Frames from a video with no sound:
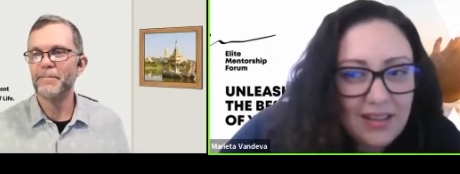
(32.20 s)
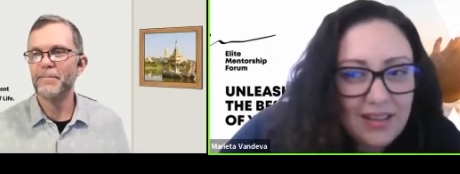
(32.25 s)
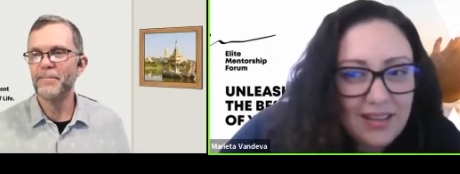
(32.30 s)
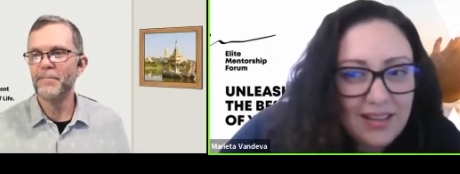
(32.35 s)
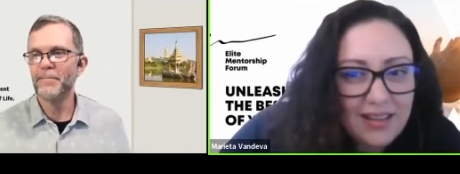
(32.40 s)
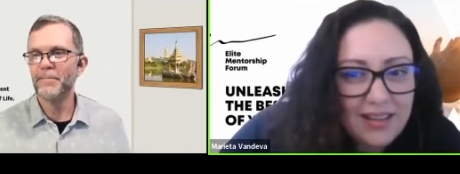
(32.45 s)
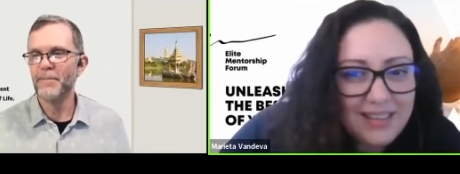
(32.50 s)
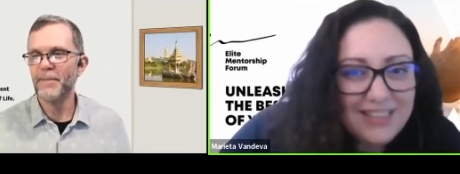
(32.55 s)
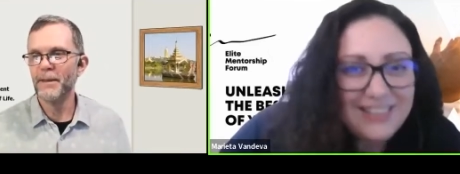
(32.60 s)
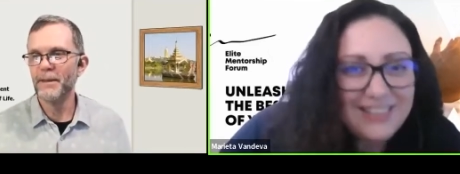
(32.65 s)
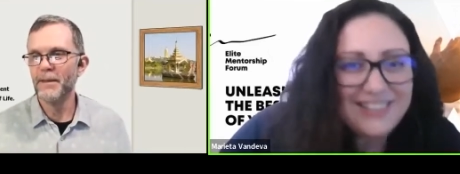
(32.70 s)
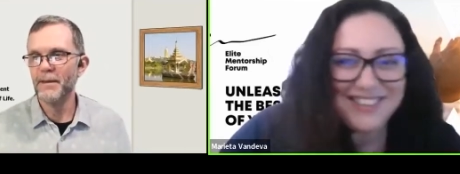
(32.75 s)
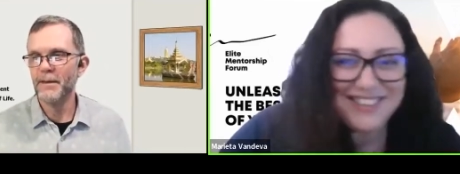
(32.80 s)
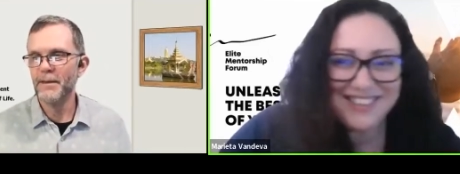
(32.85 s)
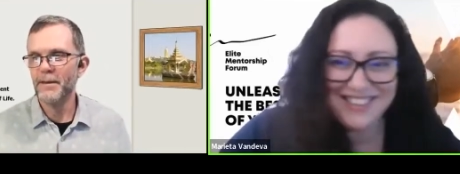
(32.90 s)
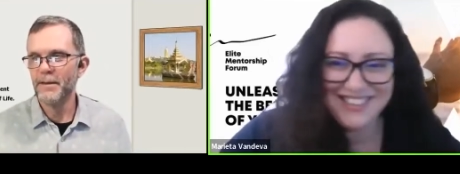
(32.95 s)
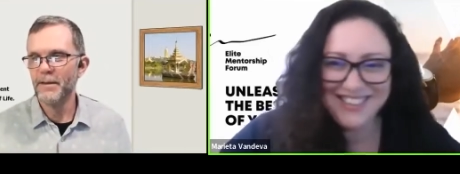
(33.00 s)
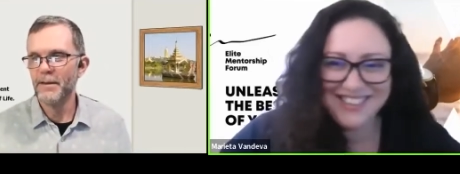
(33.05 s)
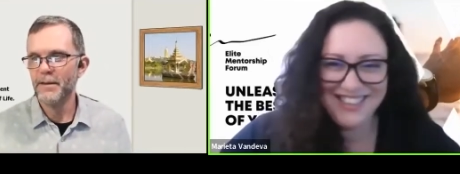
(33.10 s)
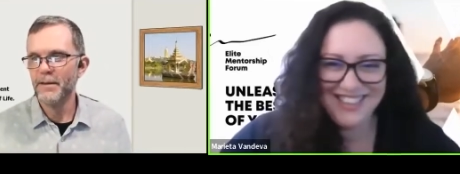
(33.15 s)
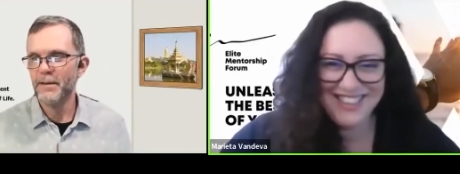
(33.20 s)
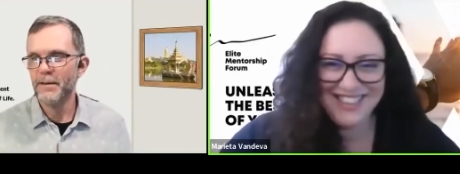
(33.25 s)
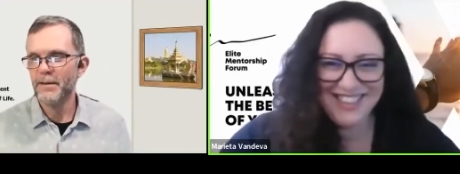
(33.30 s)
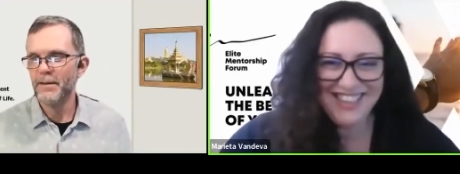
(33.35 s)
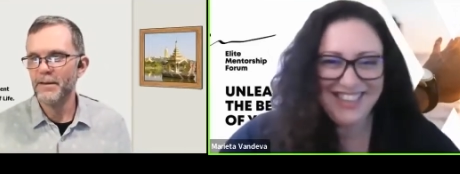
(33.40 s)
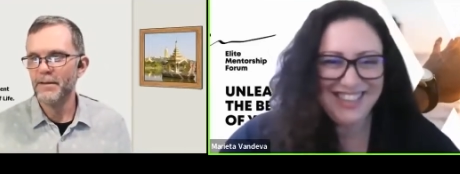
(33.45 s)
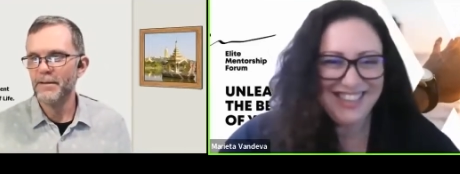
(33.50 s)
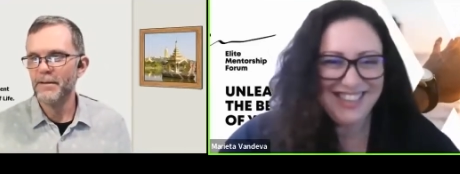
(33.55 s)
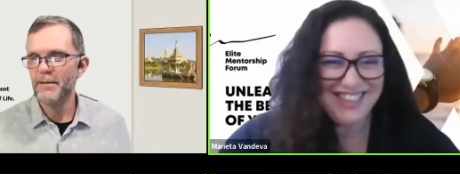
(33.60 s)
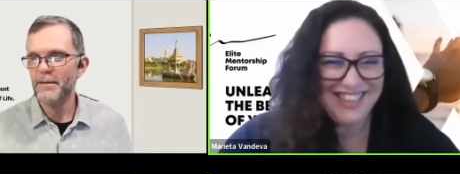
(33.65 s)

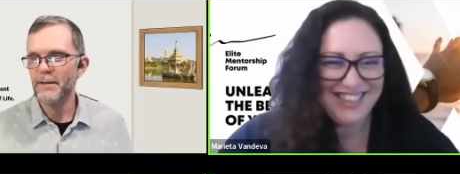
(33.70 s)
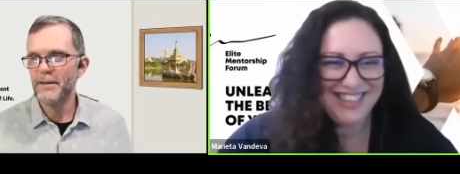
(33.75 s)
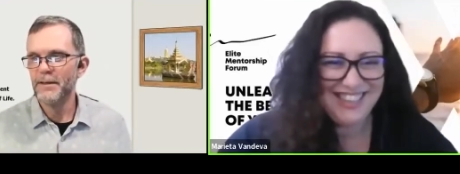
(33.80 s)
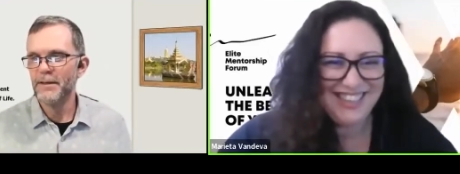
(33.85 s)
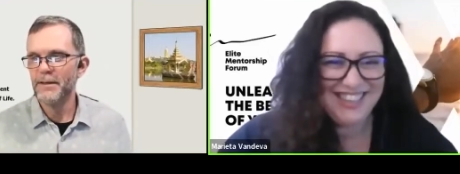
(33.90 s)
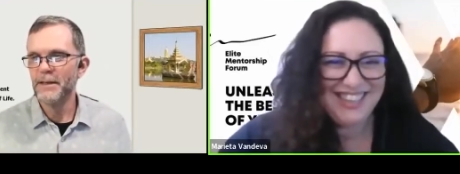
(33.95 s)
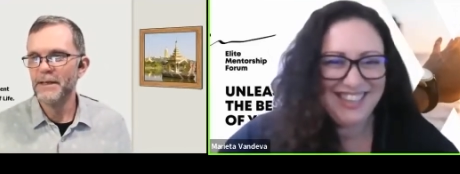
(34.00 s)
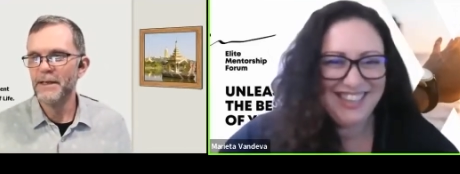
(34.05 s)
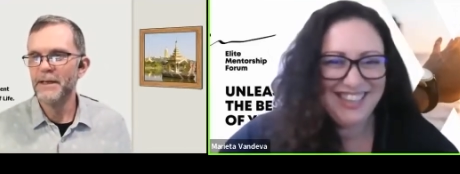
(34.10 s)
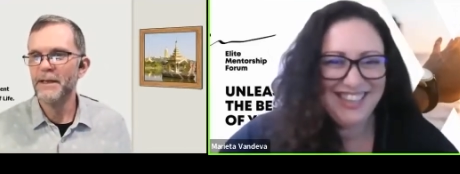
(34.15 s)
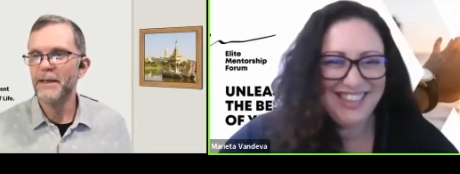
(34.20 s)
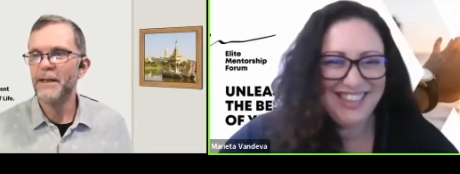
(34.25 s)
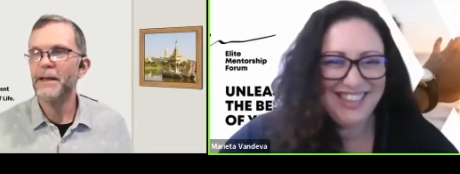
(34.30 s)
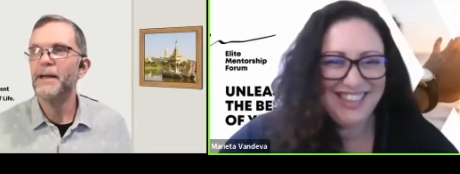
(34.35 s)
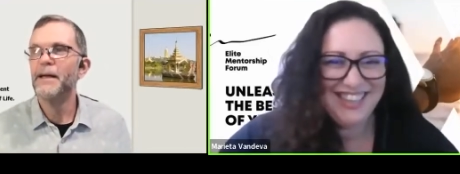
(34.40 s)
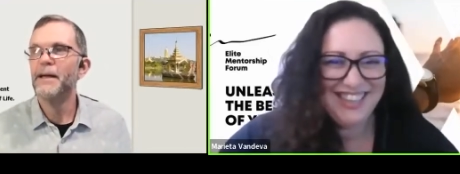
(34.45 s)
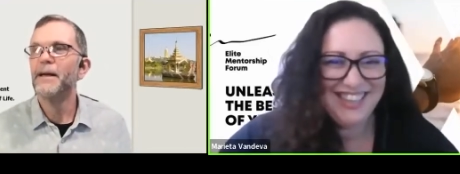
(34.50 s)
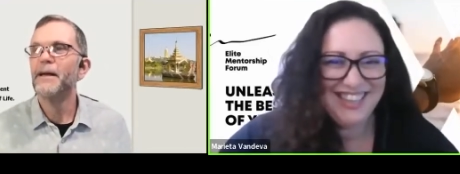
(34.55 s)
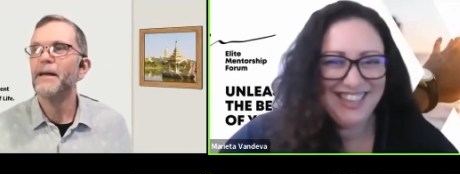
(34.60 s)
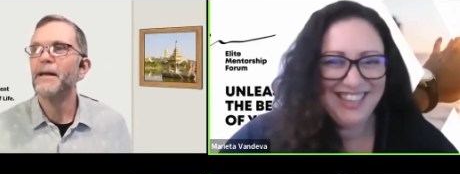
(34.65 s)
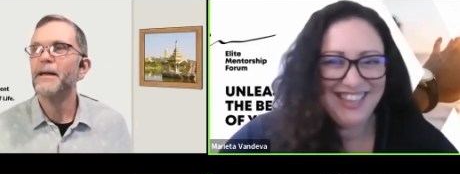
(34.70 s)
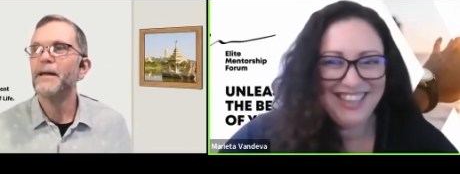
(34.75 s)
(silence)